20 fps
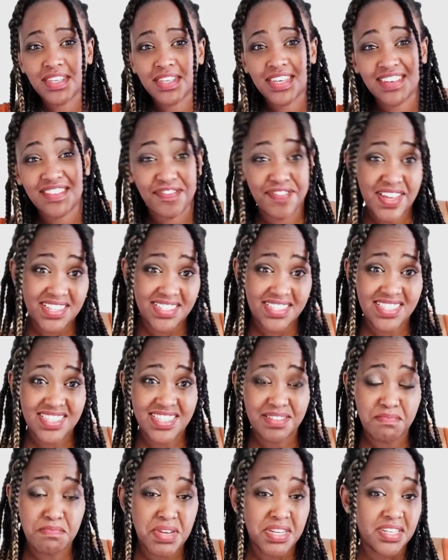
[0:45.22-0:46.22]
the fancy
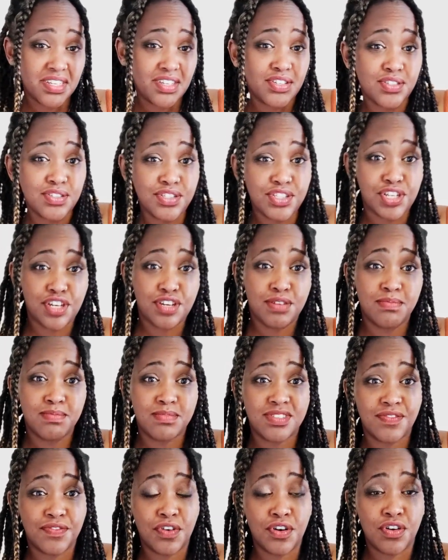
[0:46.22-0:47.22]
medical terms
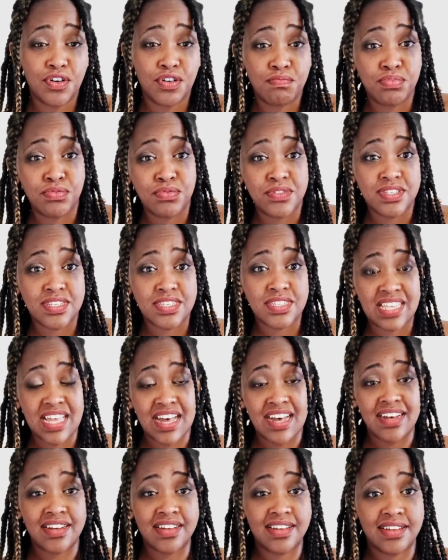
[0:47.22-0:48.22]
for bruises
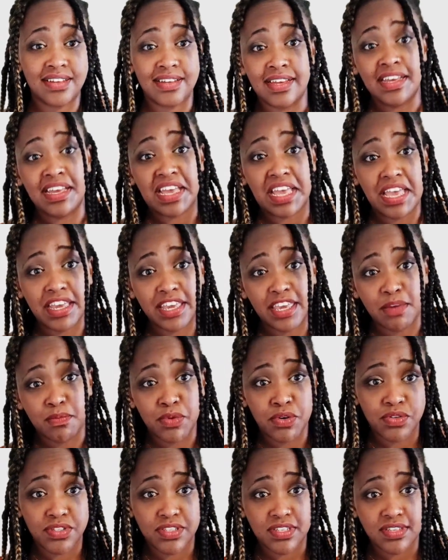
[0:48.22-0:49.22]
are
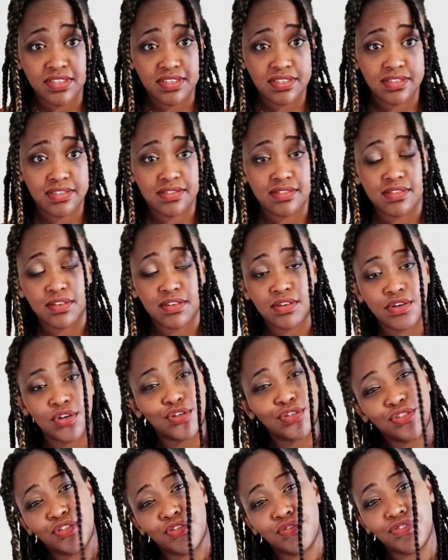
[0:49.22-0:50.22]
ecchymosis,
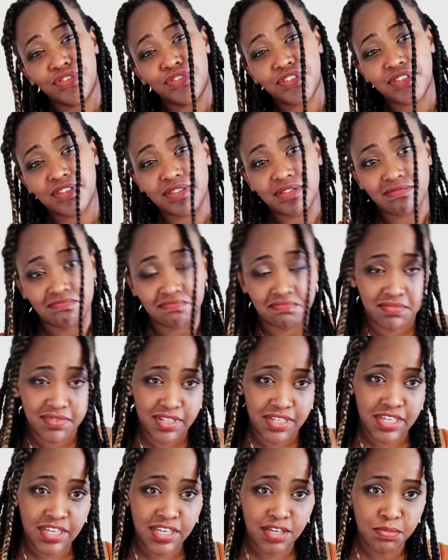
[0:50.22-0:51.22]
contusion,
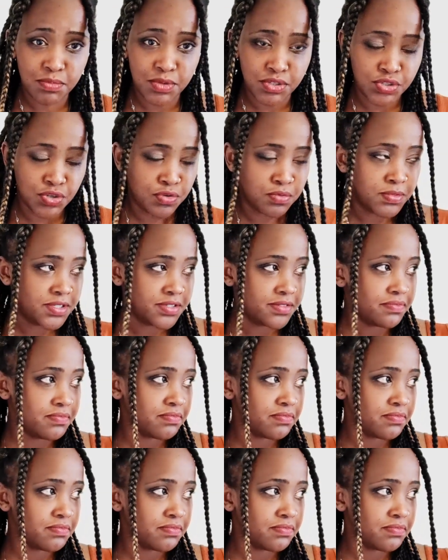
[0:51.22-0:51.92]
hematoma.